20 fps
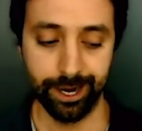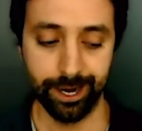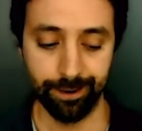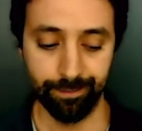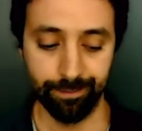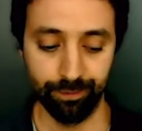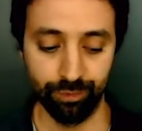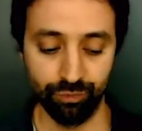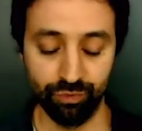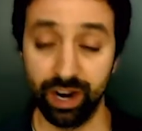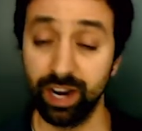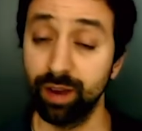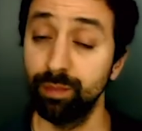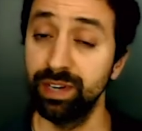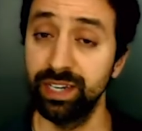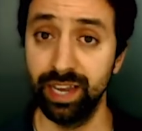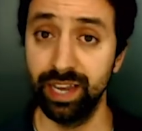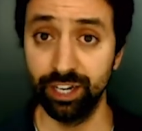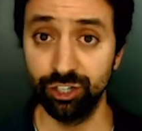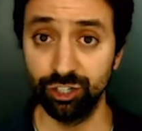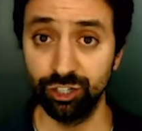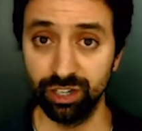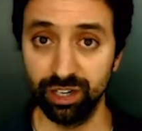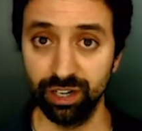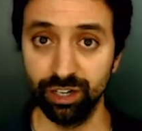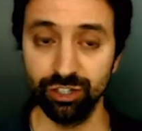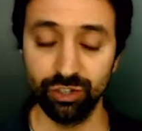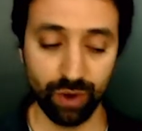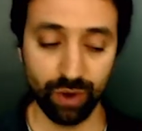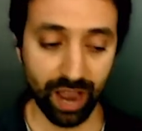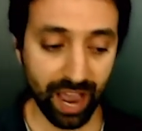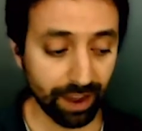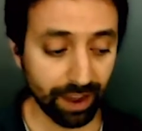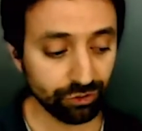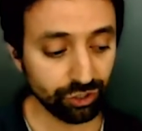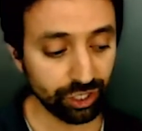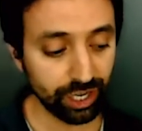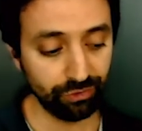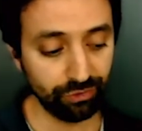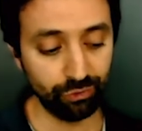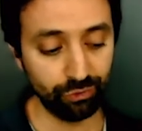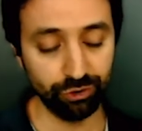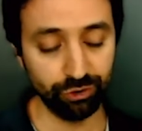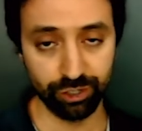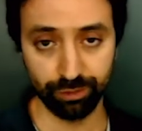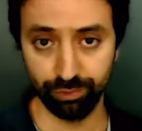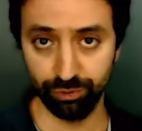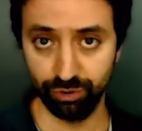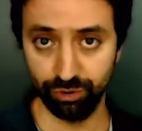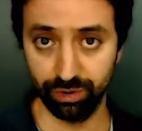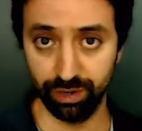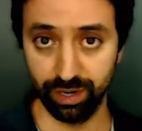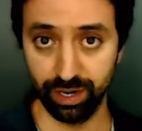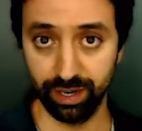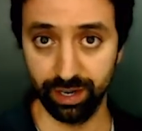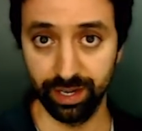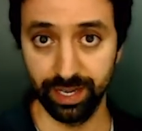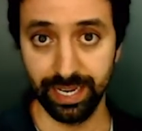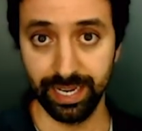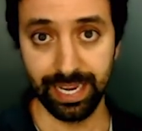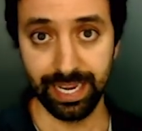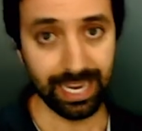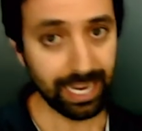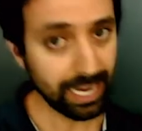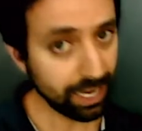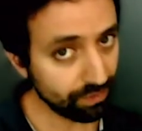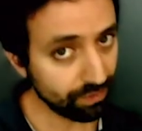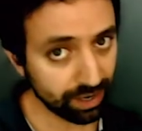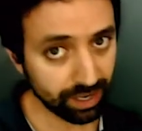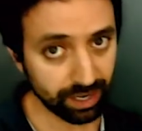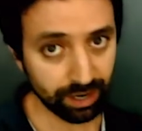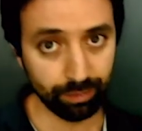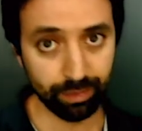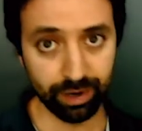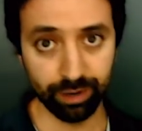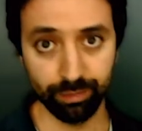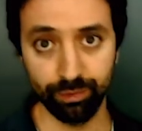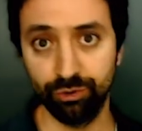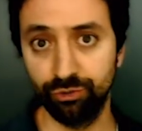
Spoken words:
recommendation here, to have GA4 deployed, even in a minimal